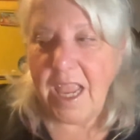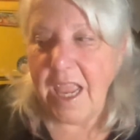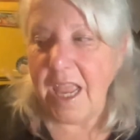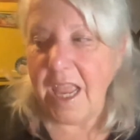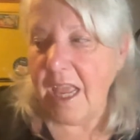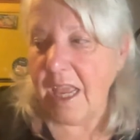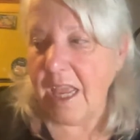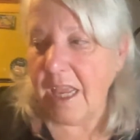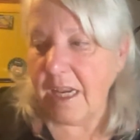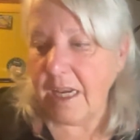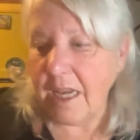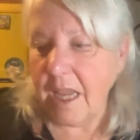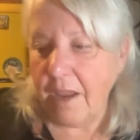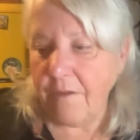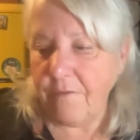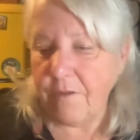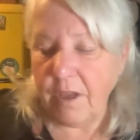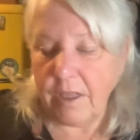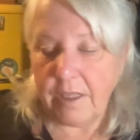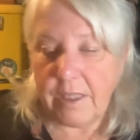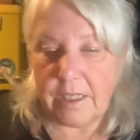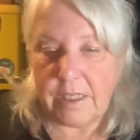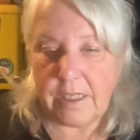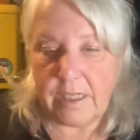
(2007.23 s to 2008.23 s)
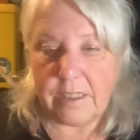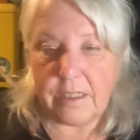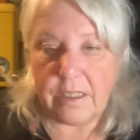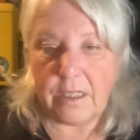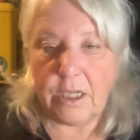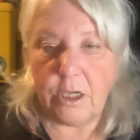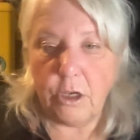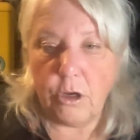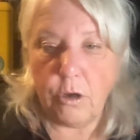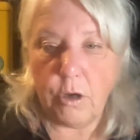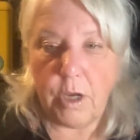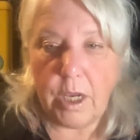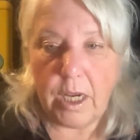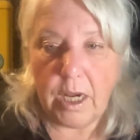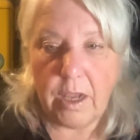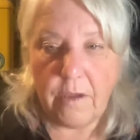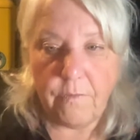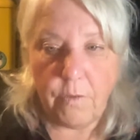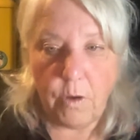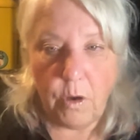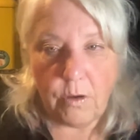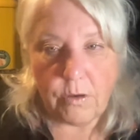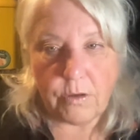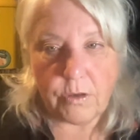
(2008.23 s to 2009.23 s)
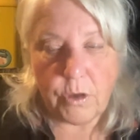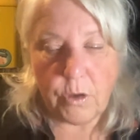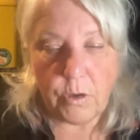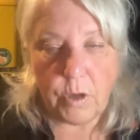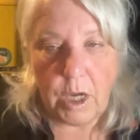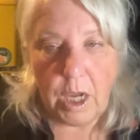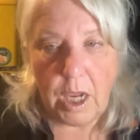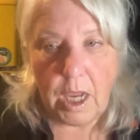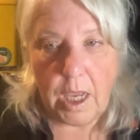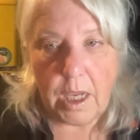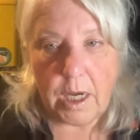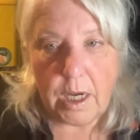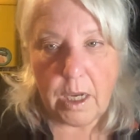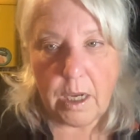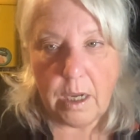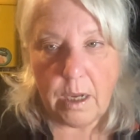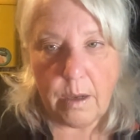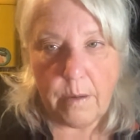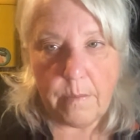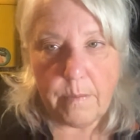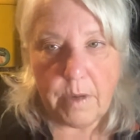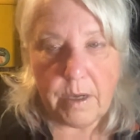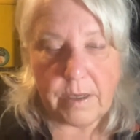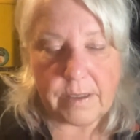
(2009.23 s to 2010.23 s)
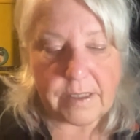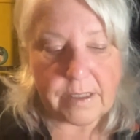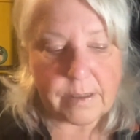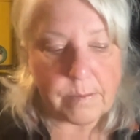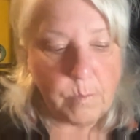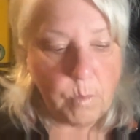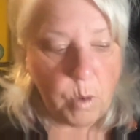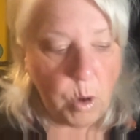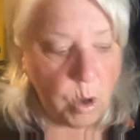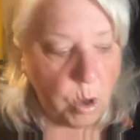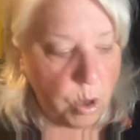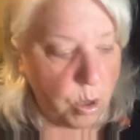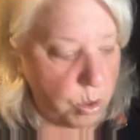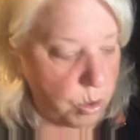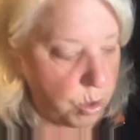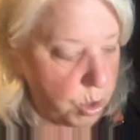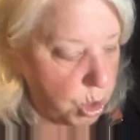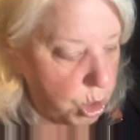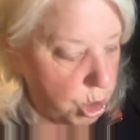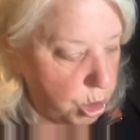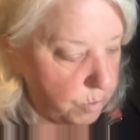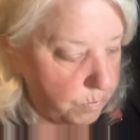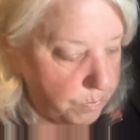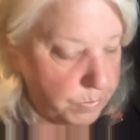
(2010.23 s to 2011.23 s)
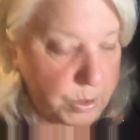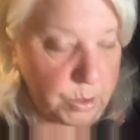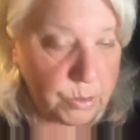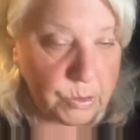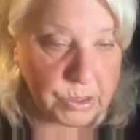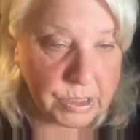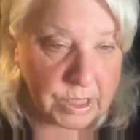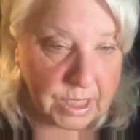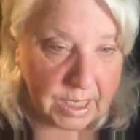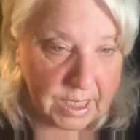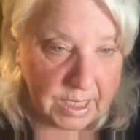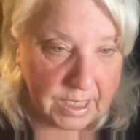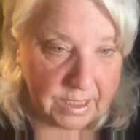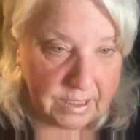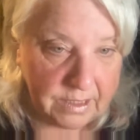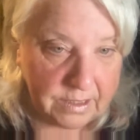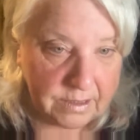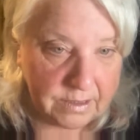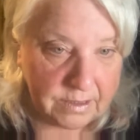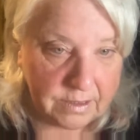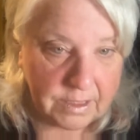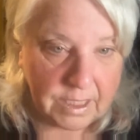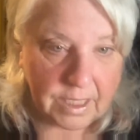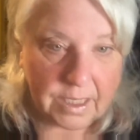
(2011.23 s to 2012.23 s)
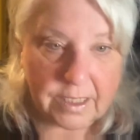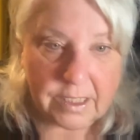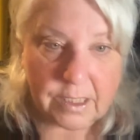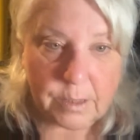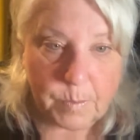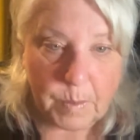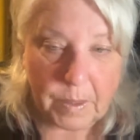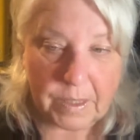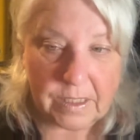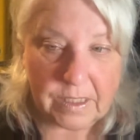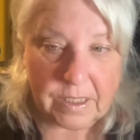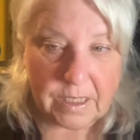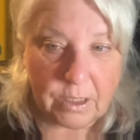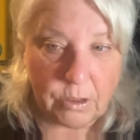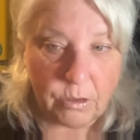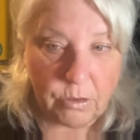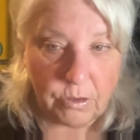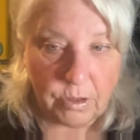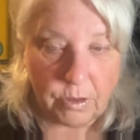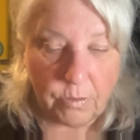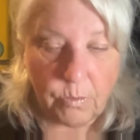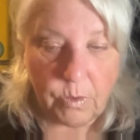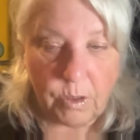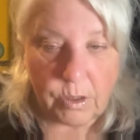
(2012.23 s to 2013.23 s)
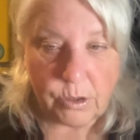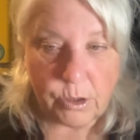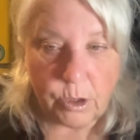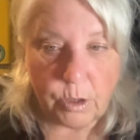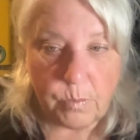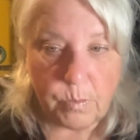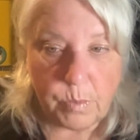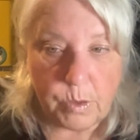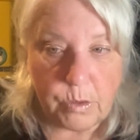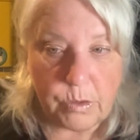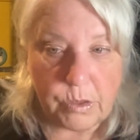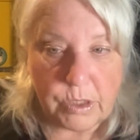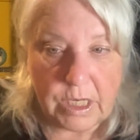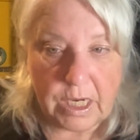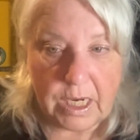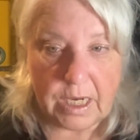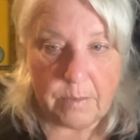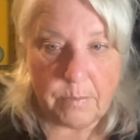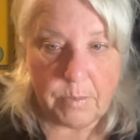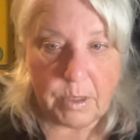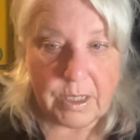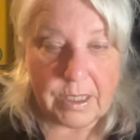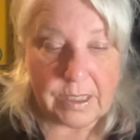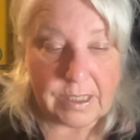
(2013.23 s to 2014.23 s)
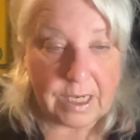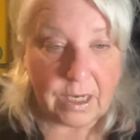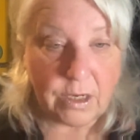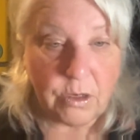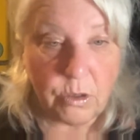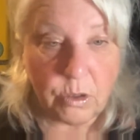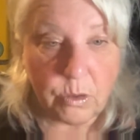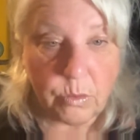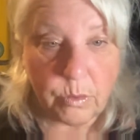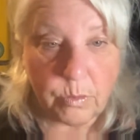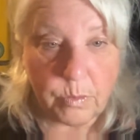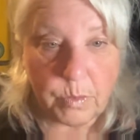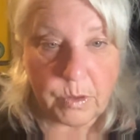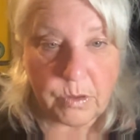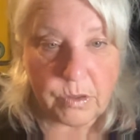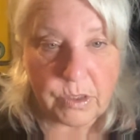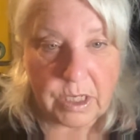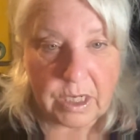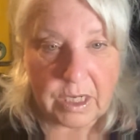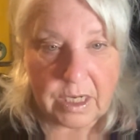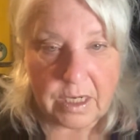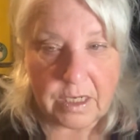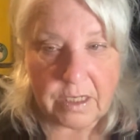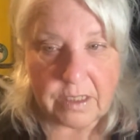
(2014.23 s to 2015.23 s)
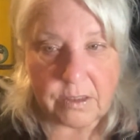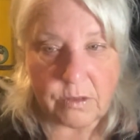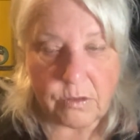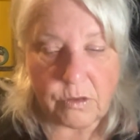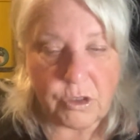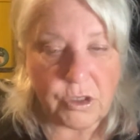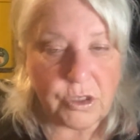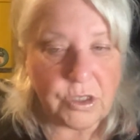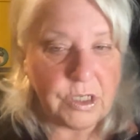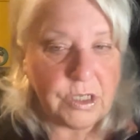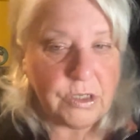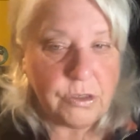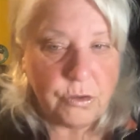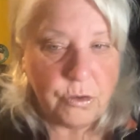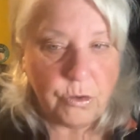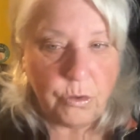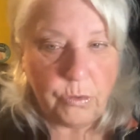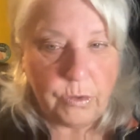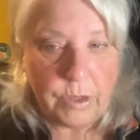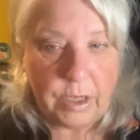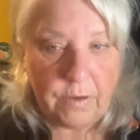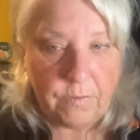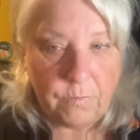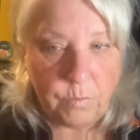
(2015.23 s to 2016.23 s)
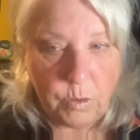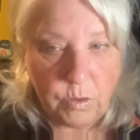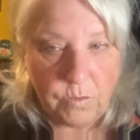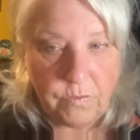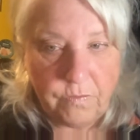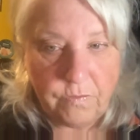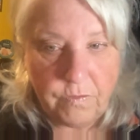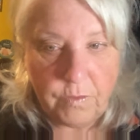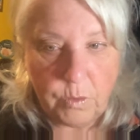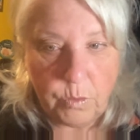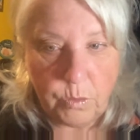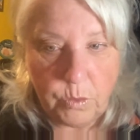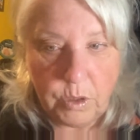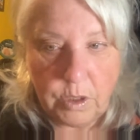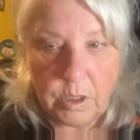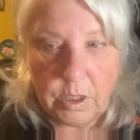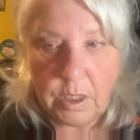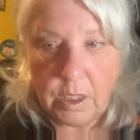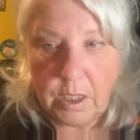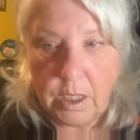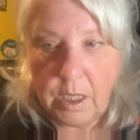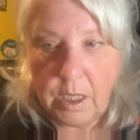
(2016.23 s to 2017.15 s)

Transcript: And I've got the diesel heater, and I've also got a small butane, like a space heater that runs on butane, because I cook with butane, and so it's just easier to only have one fuel.